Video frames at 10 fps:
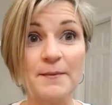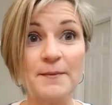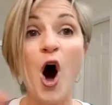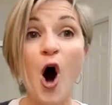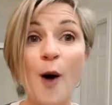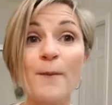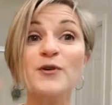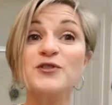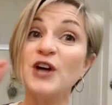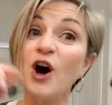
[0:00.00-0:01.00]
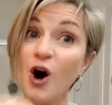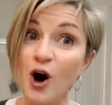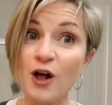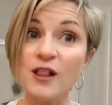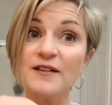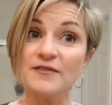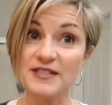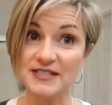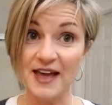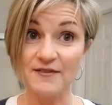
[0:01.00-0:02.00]
almost all of the
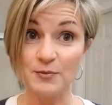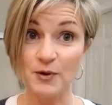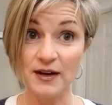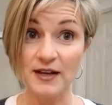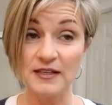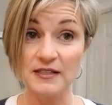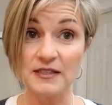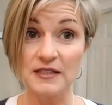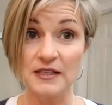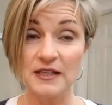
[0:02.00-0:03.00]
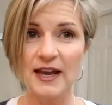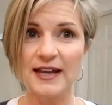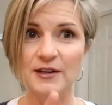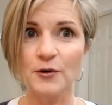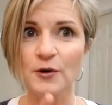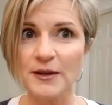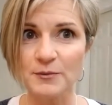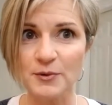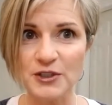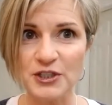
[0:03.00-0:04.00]
Savvy products, I don't know about the
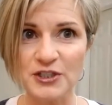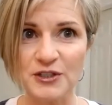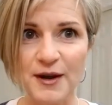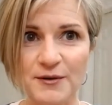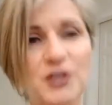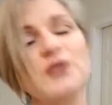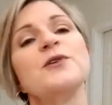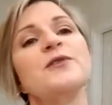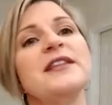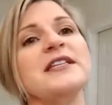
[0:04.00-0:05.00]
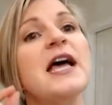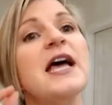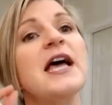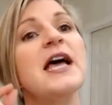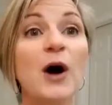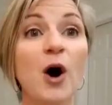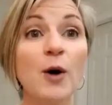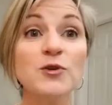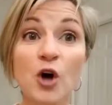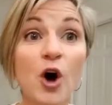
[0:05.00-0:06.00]
brushes though, I was just wondering this, but
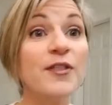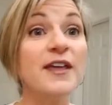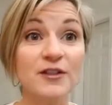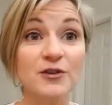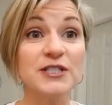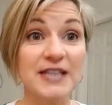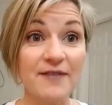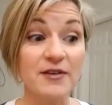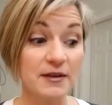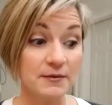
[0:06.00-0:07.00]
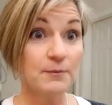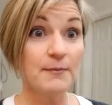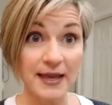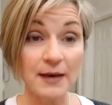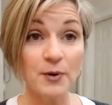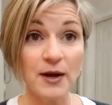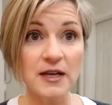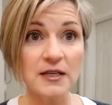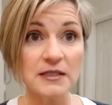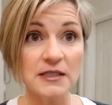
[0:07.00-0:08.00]
almost all the other Savvy makeup
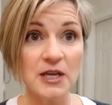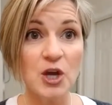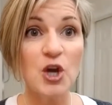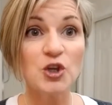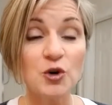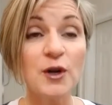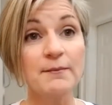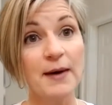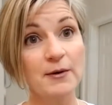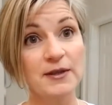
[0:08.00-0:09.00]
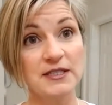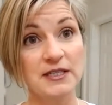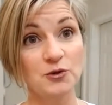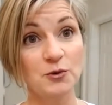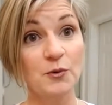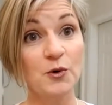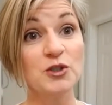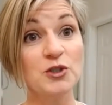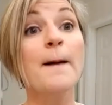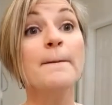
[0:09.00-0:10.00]
products you can buy with Essential Rewards
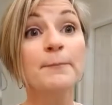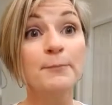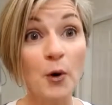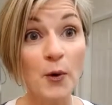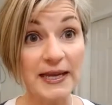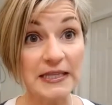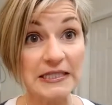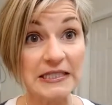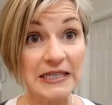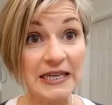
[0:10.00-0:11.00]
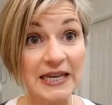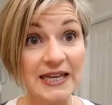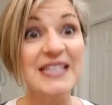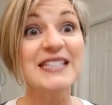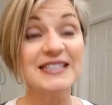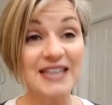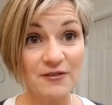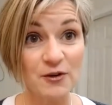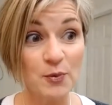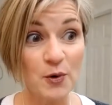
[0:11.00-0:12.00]
points. Save
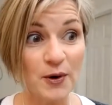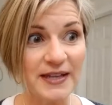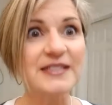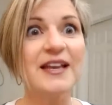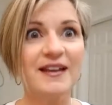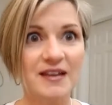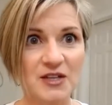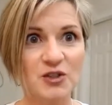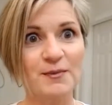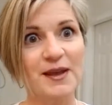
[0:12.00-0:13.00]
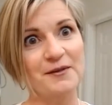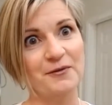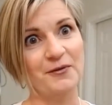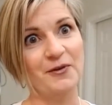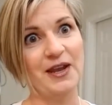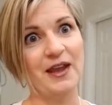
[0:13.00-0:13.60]
your points, get your makeup for free.